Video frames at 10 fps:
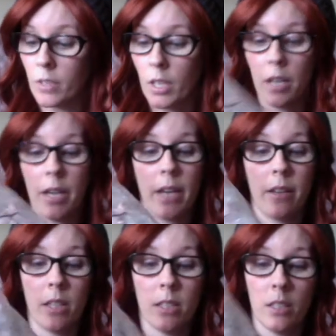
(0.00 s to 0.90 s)

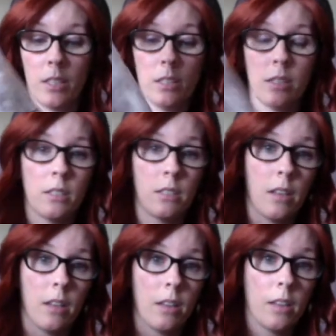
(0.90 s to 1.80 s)
again, this is
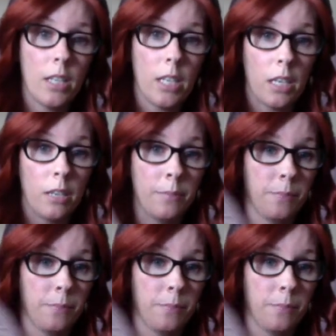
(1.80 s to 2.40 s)
the knee.